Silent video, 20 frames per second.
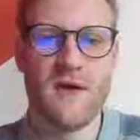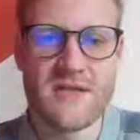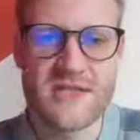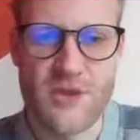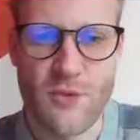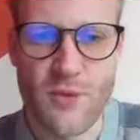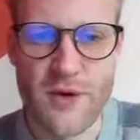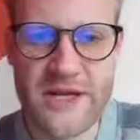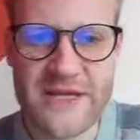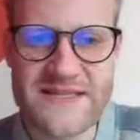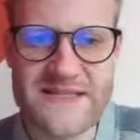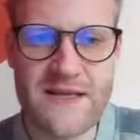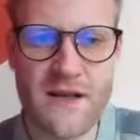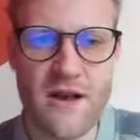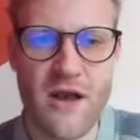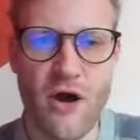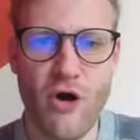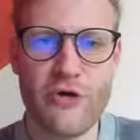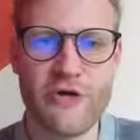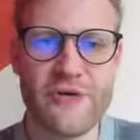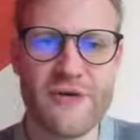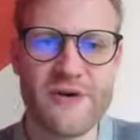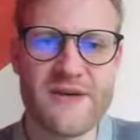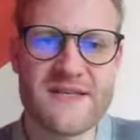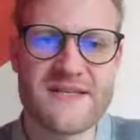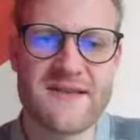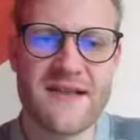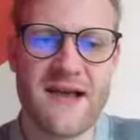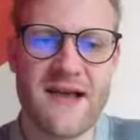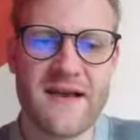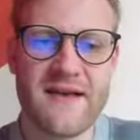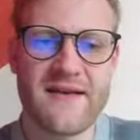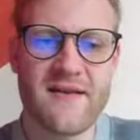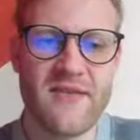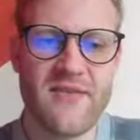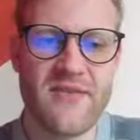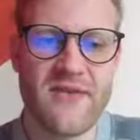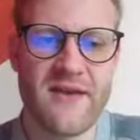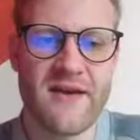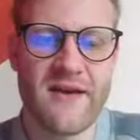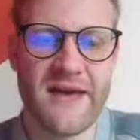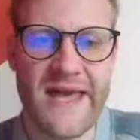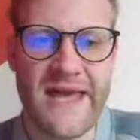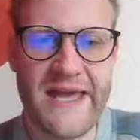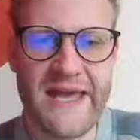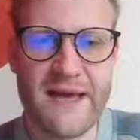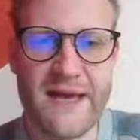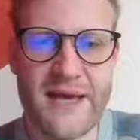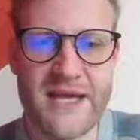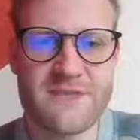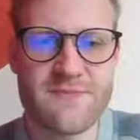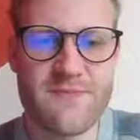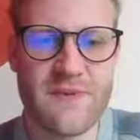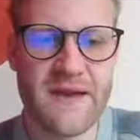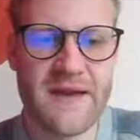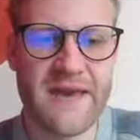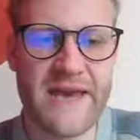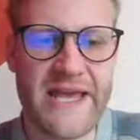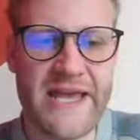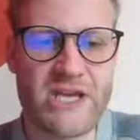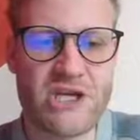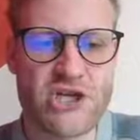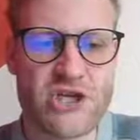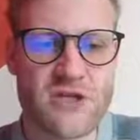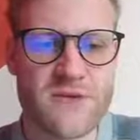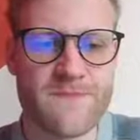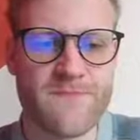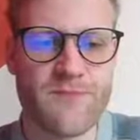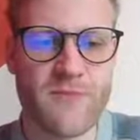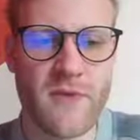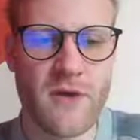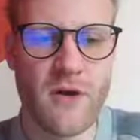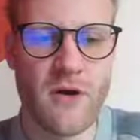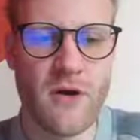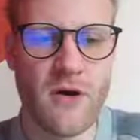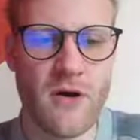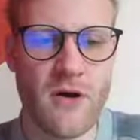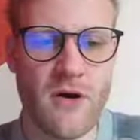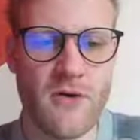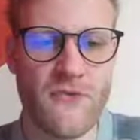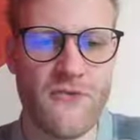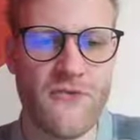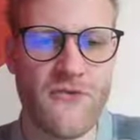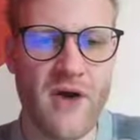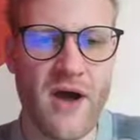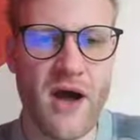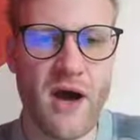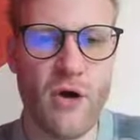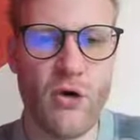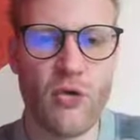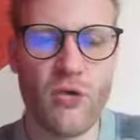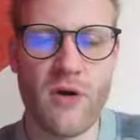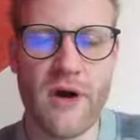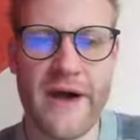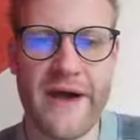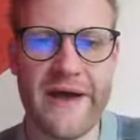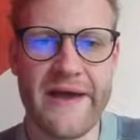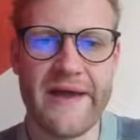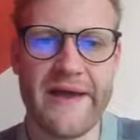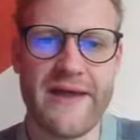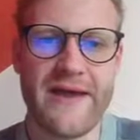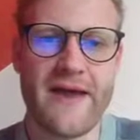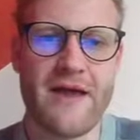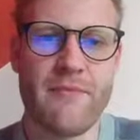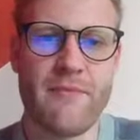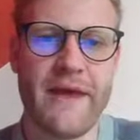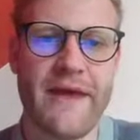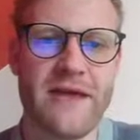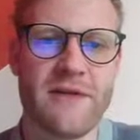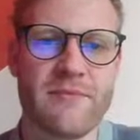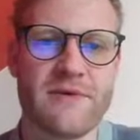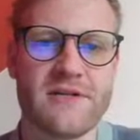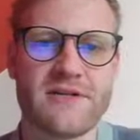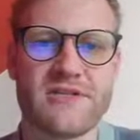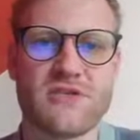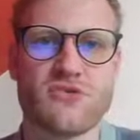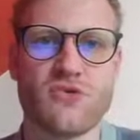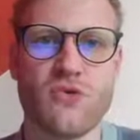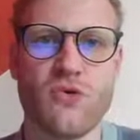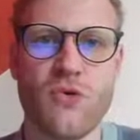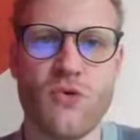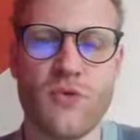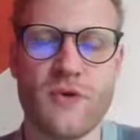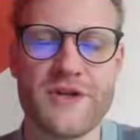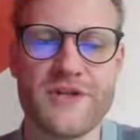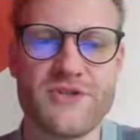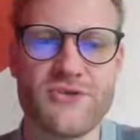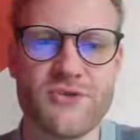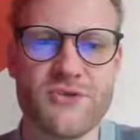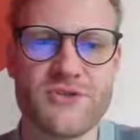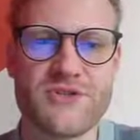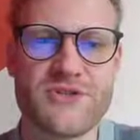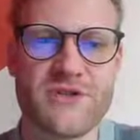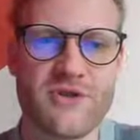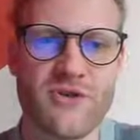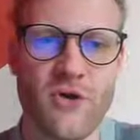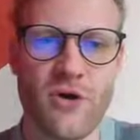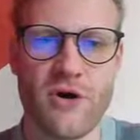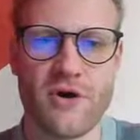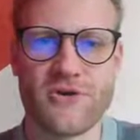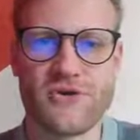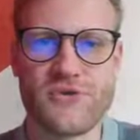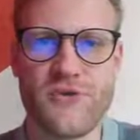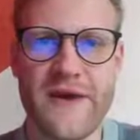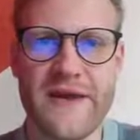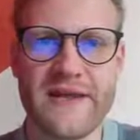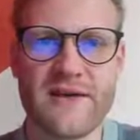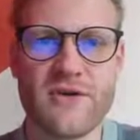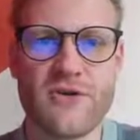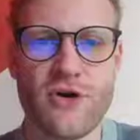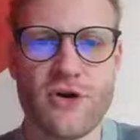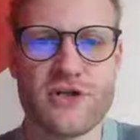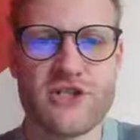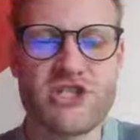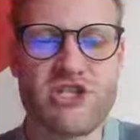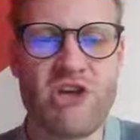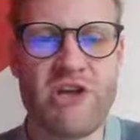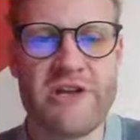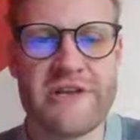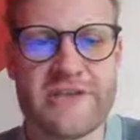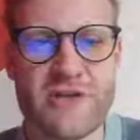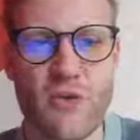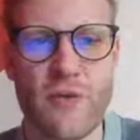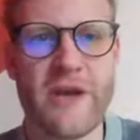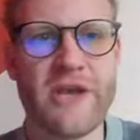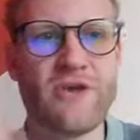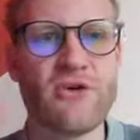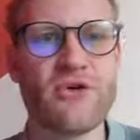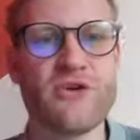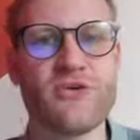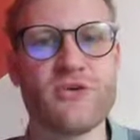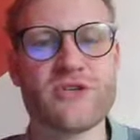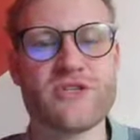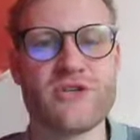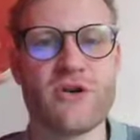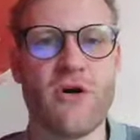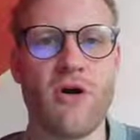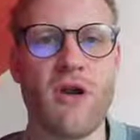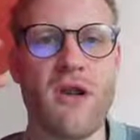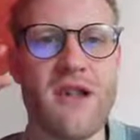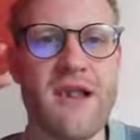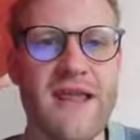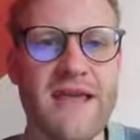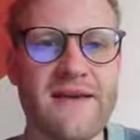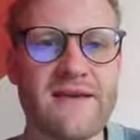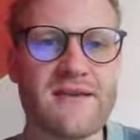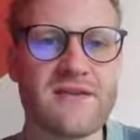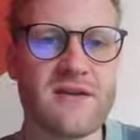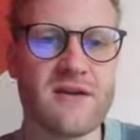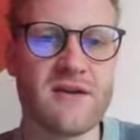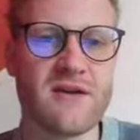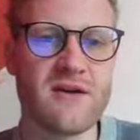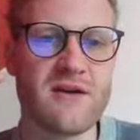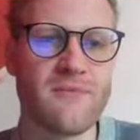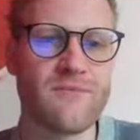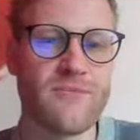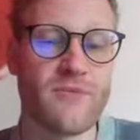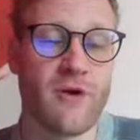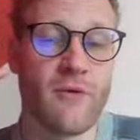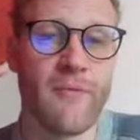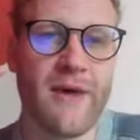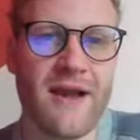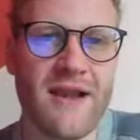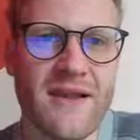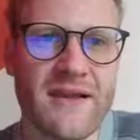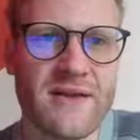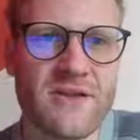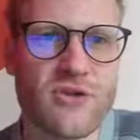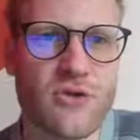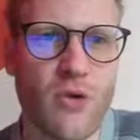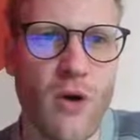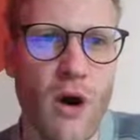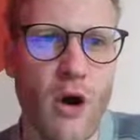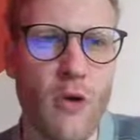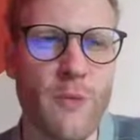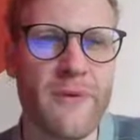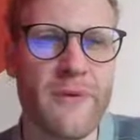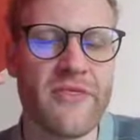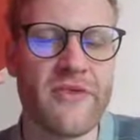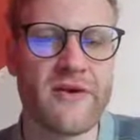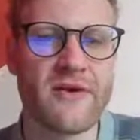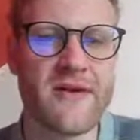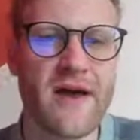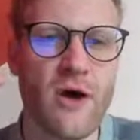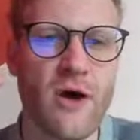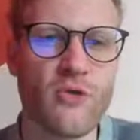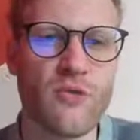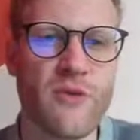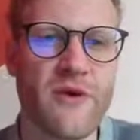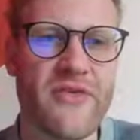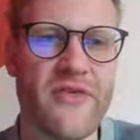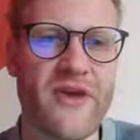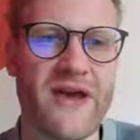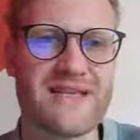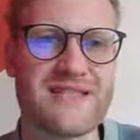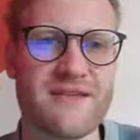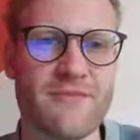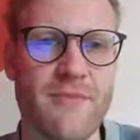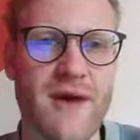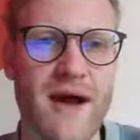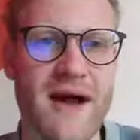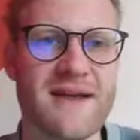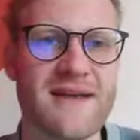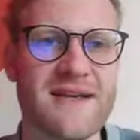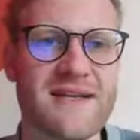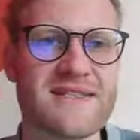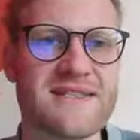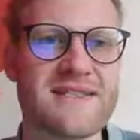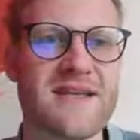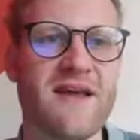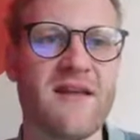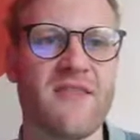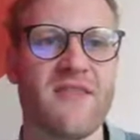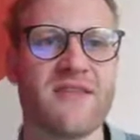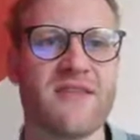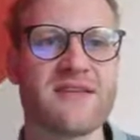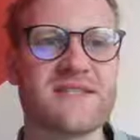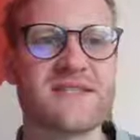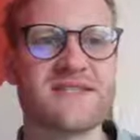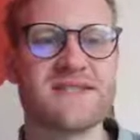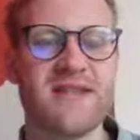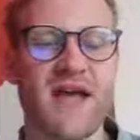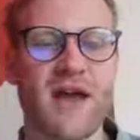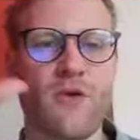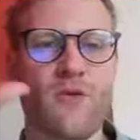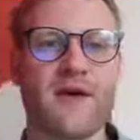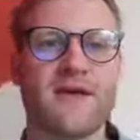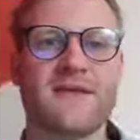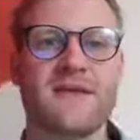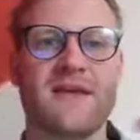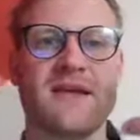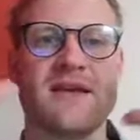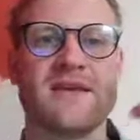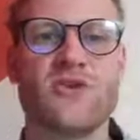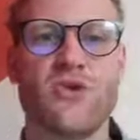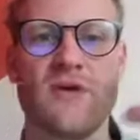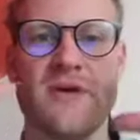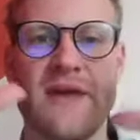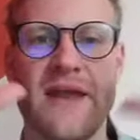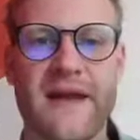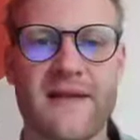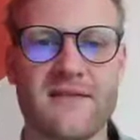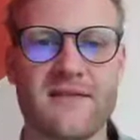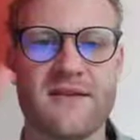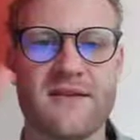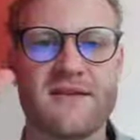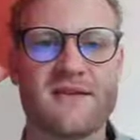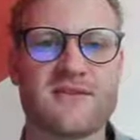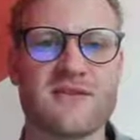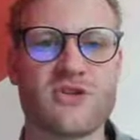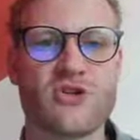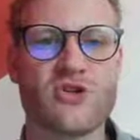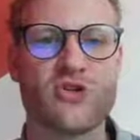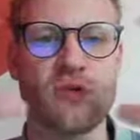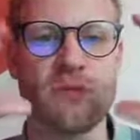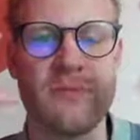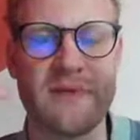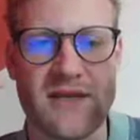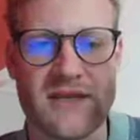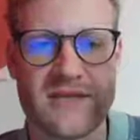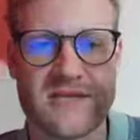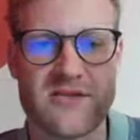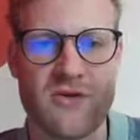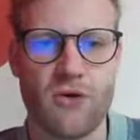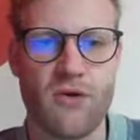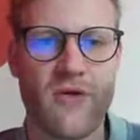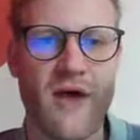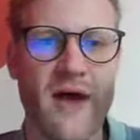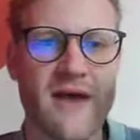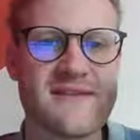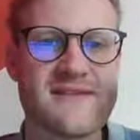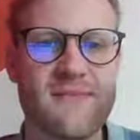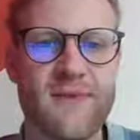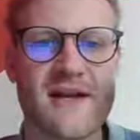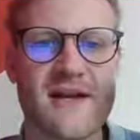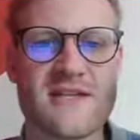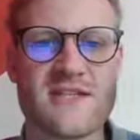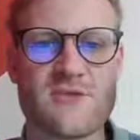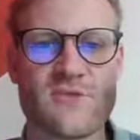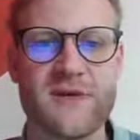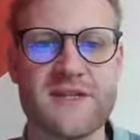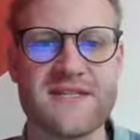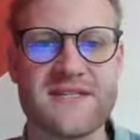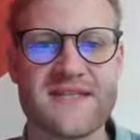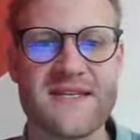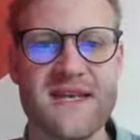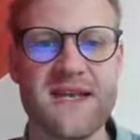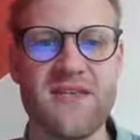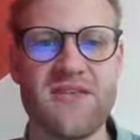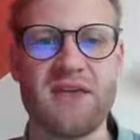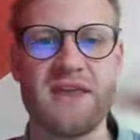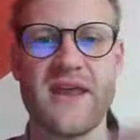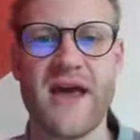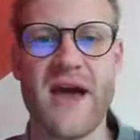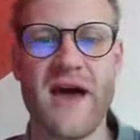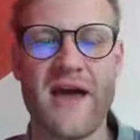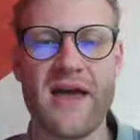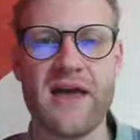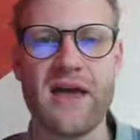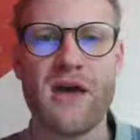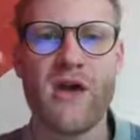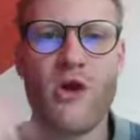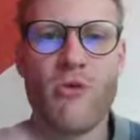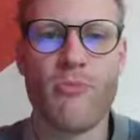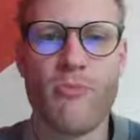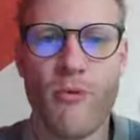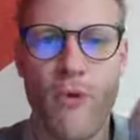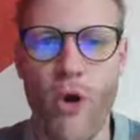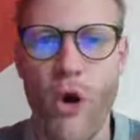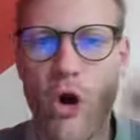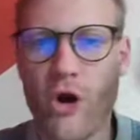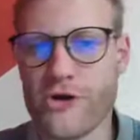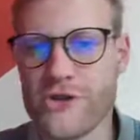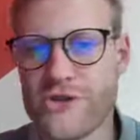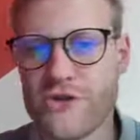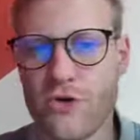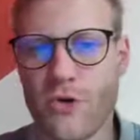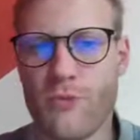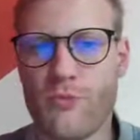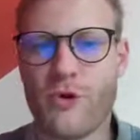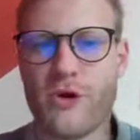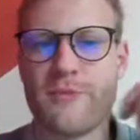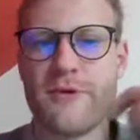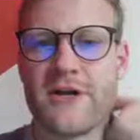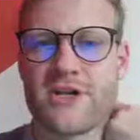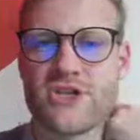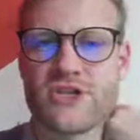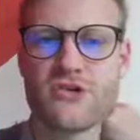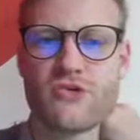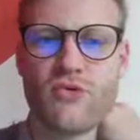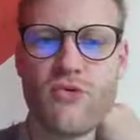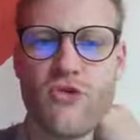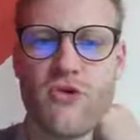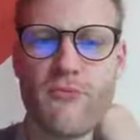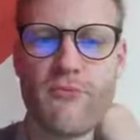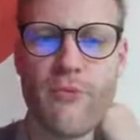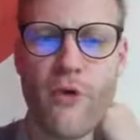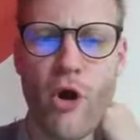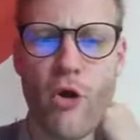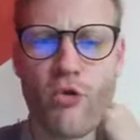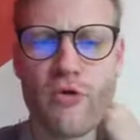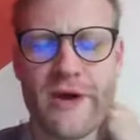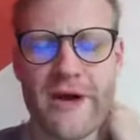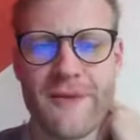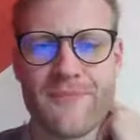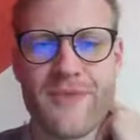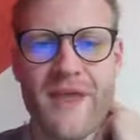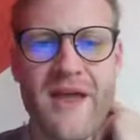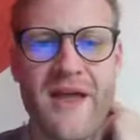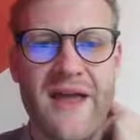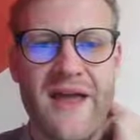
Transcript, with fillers: So what I still owe you is like the uh, explanation of how I am able to reduce your trading costs. So when you use or linked um, or my link to open the account with I C Markets, this is directly connected to me. So I C Markets will see that I brought you pretty much to the broker.